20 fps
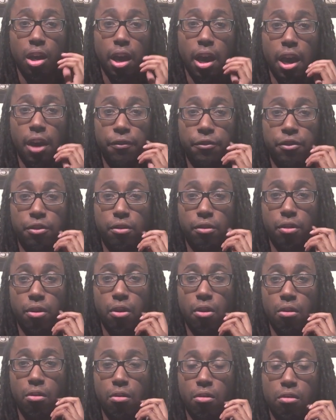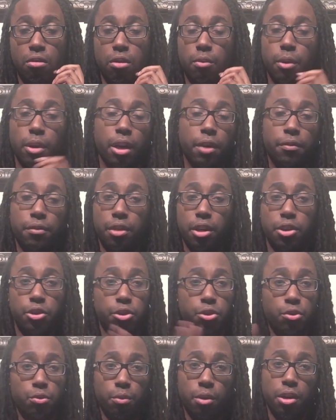after the whole, whatever that
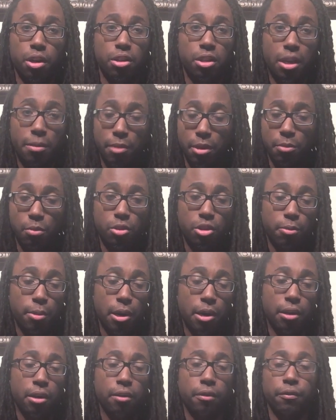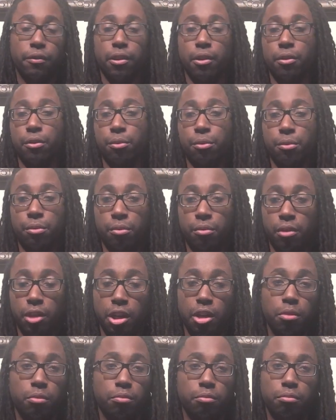shoot was that Mimi was a part of fell through,
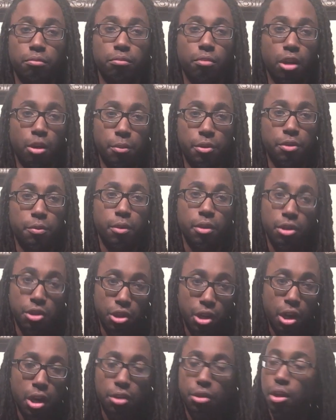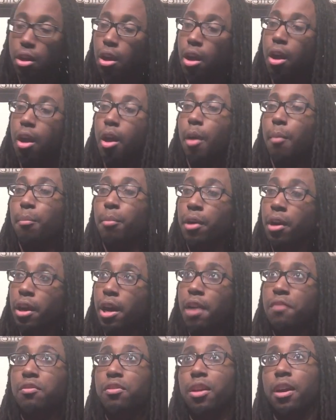like, are we really shocked? But
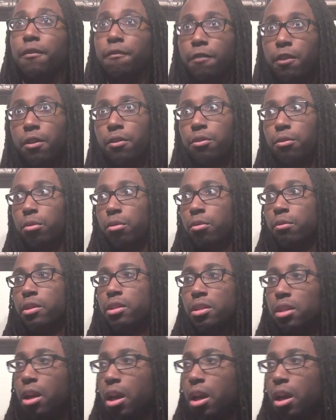after that fell through, it's